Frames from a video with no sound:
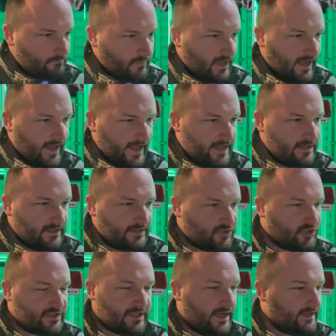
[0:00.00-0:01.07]
and it
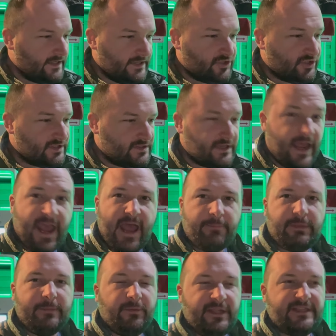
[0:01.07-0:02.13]
just, I, just a
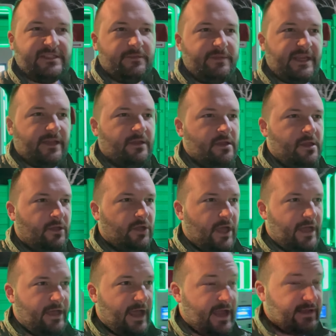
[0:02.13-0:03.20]
happy place to be. Uh,
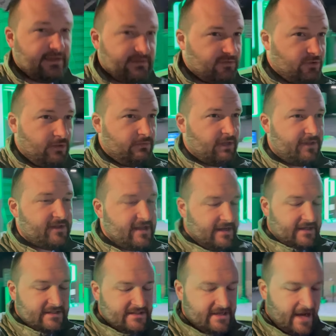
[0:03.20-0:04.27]
I nothing
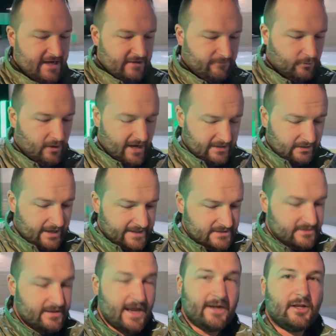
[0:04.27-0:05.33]
against the ID4. I
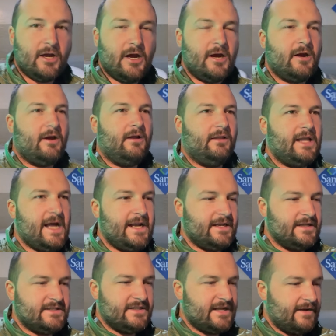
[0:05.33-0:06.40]
liked that car a lot.
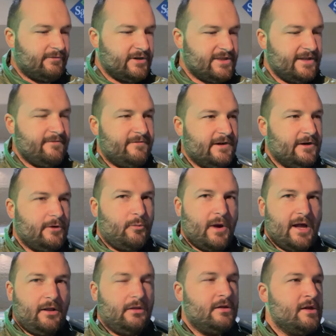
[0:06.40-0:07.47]
It did everything very
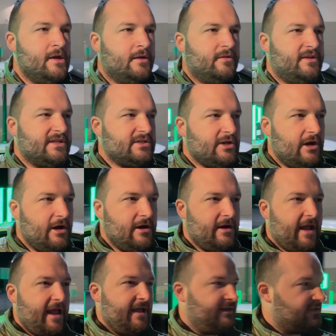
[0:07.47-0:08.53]
well. This car
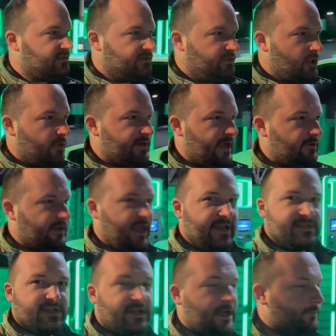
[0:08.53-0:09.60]
has no doubt
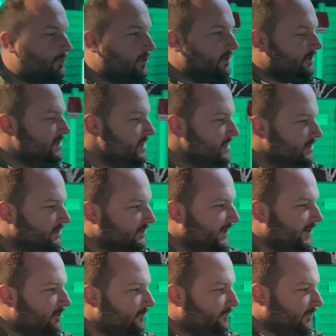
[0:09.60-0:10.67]
has a couple
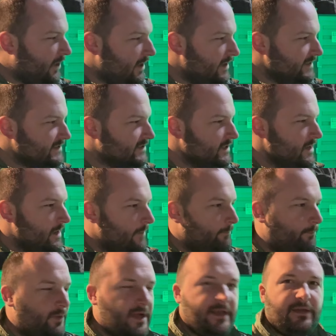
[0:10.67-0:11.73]
little flaws,
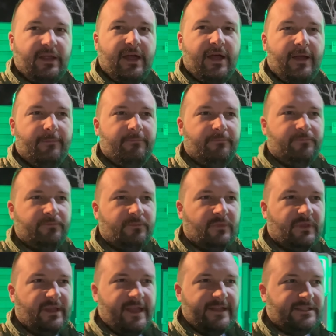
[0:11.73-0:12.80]
but
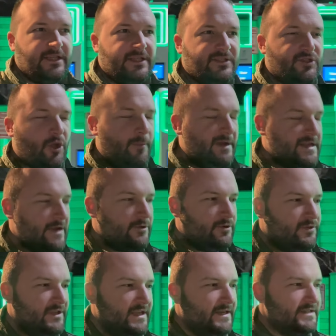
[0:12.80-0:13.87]
um, it does so many other
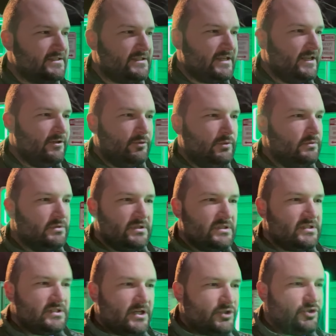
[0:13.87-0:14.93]
things in
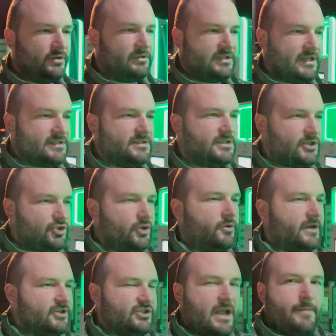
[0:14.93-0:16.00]
such a, does such a
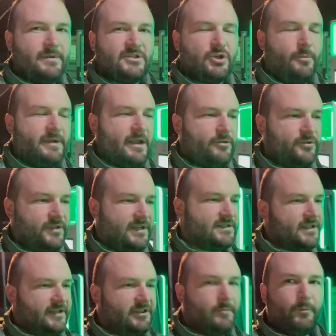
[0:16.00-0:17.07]
great job at so many other things
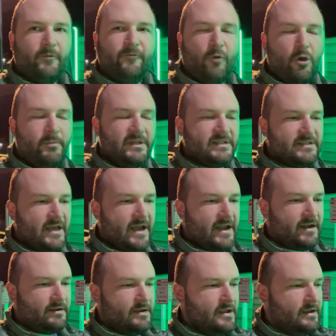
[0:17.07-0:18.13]
like the performance
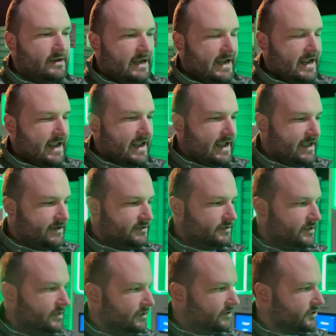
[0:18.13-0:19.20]
side and
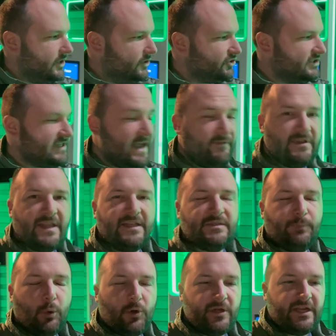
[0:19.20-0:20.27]
you know just having that
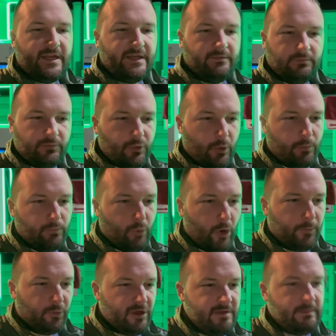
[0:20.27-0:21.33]
sporty more
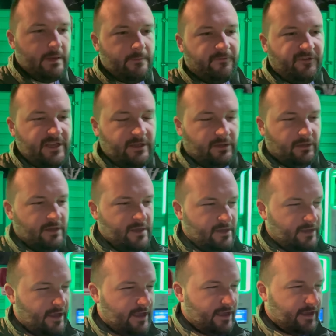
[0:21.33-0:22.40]
premium feel
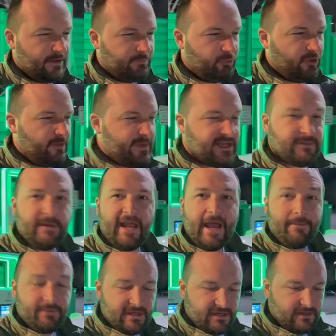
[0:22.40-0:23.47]
um, really makes me
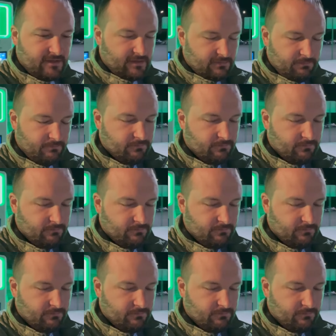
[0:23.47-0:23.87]
happy to